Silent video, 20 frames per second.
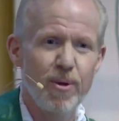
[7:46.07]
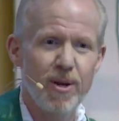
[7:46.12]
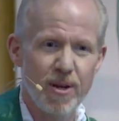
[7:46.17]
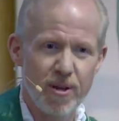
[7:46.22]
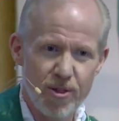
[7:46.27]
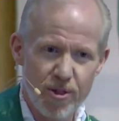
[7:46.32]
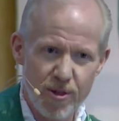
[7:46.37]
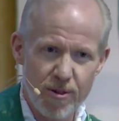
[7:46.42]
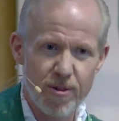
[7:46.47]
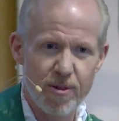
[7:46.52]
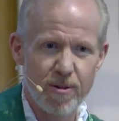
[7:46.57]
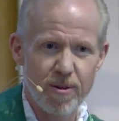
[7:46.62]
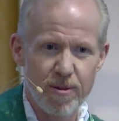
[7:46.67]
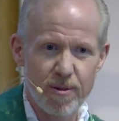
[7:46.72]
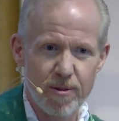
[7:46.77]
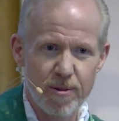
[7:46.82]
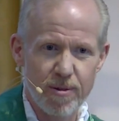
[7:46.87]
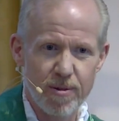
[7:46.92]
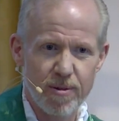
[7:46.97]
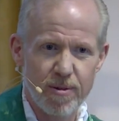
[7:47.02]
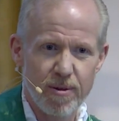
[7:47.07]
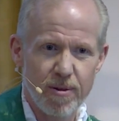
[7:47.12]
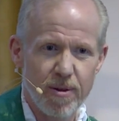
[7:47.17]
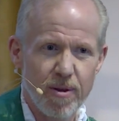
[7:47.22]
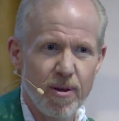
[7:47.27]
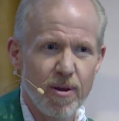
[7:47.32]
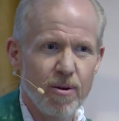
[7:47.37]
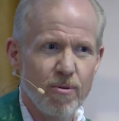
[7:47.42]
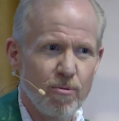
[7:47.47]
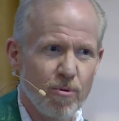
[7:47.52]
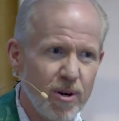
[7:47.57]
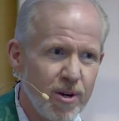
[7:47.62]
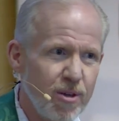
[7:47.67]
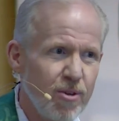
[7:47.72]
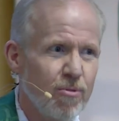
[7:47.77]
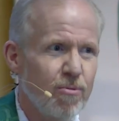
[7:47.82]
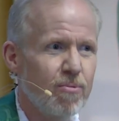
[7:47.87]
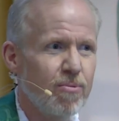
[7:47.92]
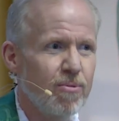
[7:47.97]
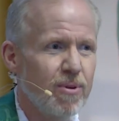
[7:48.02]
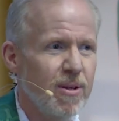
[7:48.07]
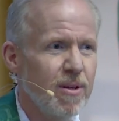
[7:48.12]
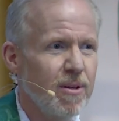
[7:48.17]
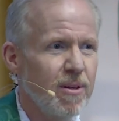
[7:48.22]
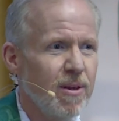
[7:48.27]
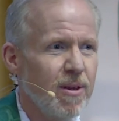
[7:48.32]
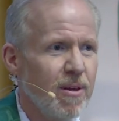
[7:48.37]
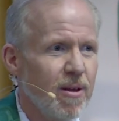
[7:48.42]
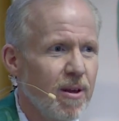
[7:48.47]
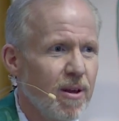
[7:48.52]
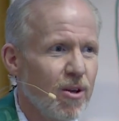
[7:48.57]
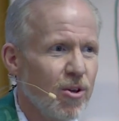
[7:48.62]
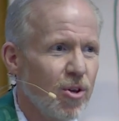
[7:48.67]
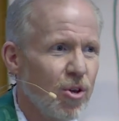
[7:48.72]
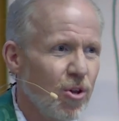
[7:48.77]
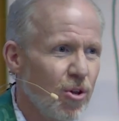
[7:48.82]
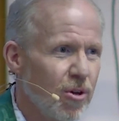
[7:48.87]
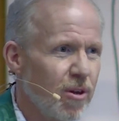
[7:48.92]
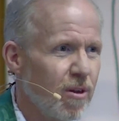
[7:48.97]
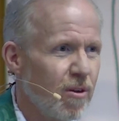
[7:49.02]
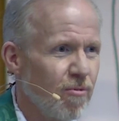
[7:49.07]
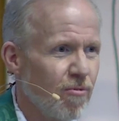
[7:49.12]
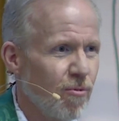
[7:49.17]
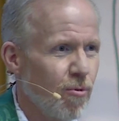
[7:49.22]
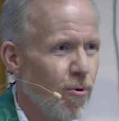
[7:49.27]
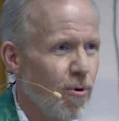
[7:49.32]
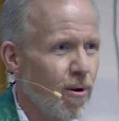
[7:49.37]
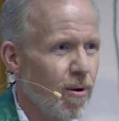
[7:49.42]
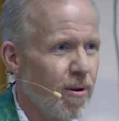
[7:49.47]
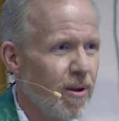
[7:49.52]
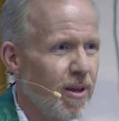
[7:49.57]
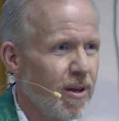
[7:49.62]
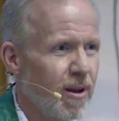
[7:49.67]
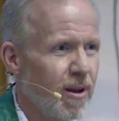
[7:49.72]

existence. What are you really looking for in